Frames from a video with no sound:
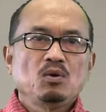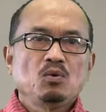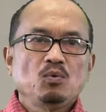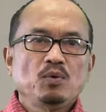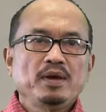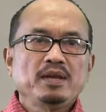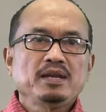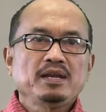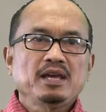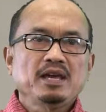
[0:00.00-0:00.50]

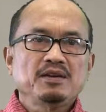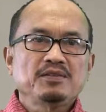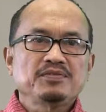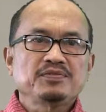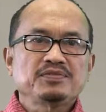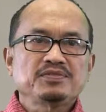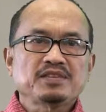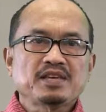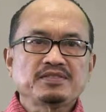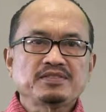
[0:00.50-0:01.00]
when
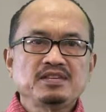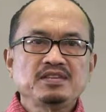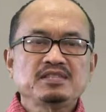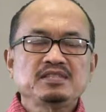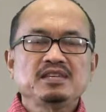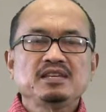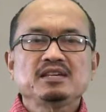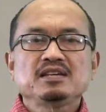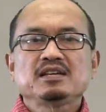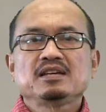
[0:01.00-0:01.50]
F
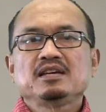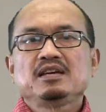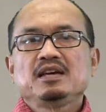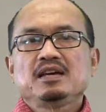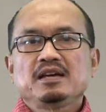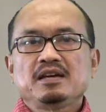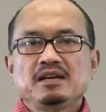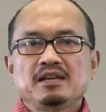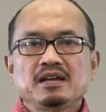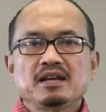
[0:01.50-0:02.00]
statistic
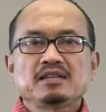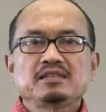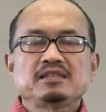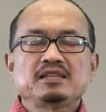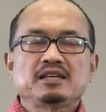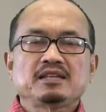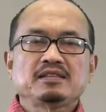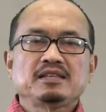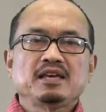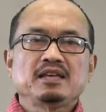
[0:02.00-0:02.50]

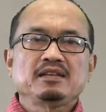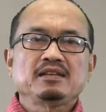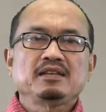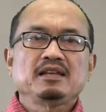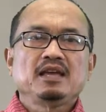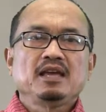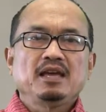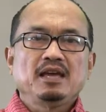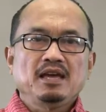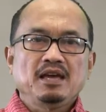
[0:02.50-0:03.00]
greater than
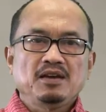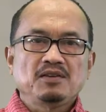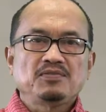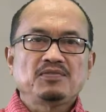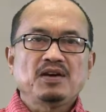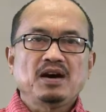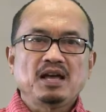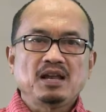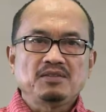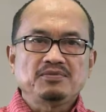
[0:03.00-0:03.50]

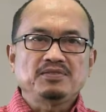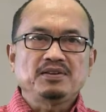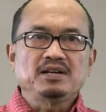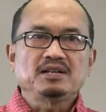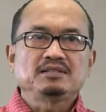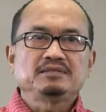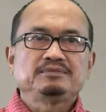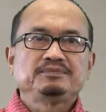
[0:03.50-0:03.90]
F alpha.